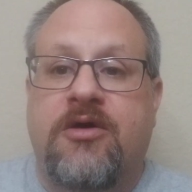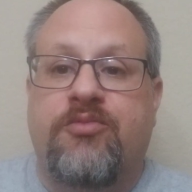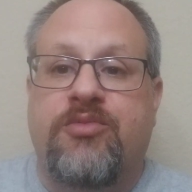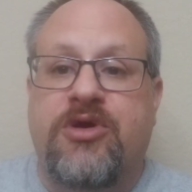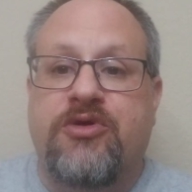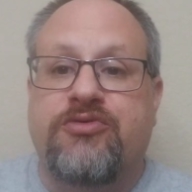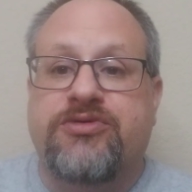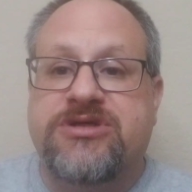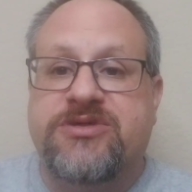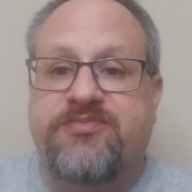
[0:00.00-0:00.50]

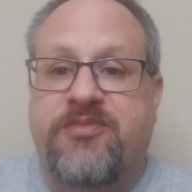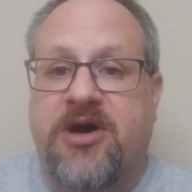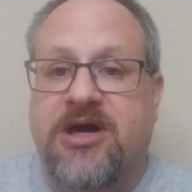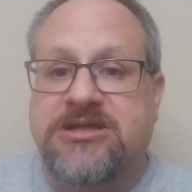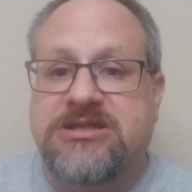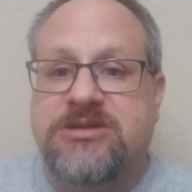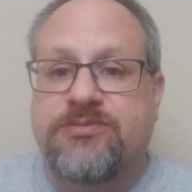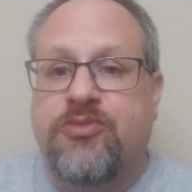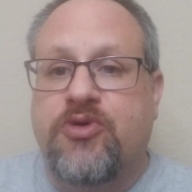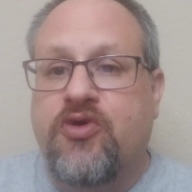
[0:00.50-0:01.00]
be
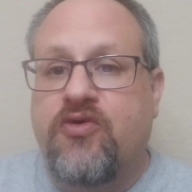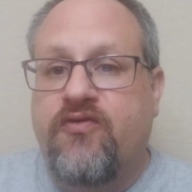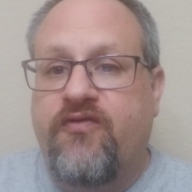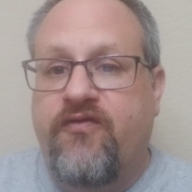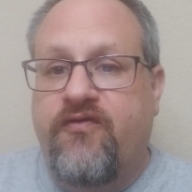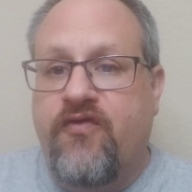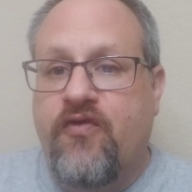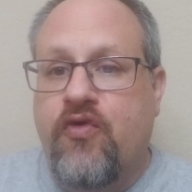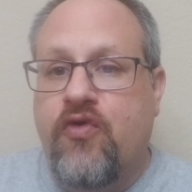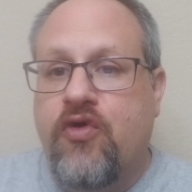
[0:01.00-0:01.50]
responsible
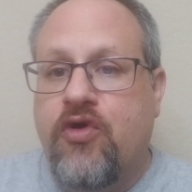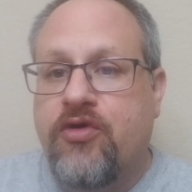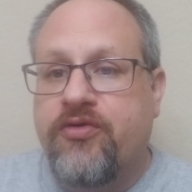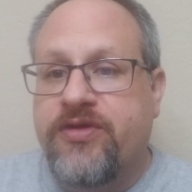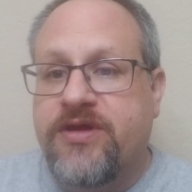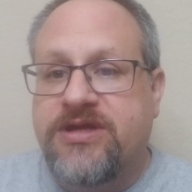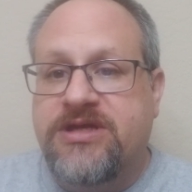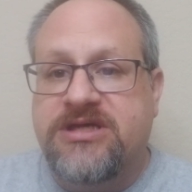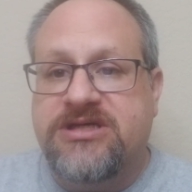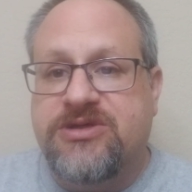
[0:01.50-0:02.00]
for
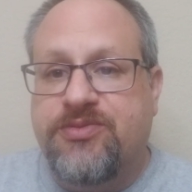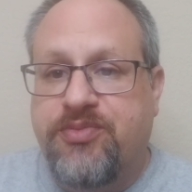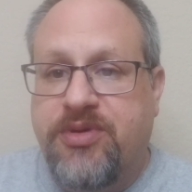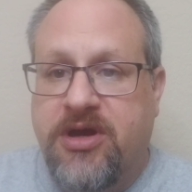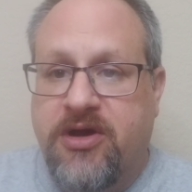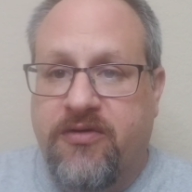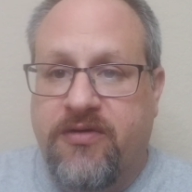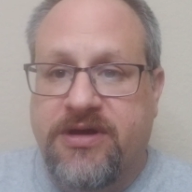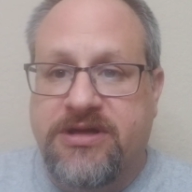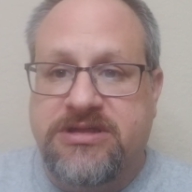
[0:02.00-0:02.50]
the
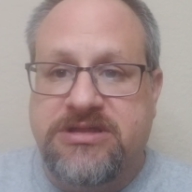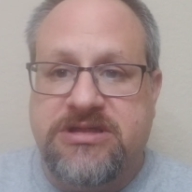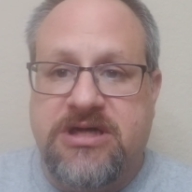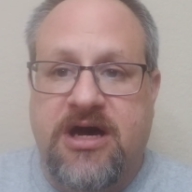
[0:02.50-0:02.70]
disappearance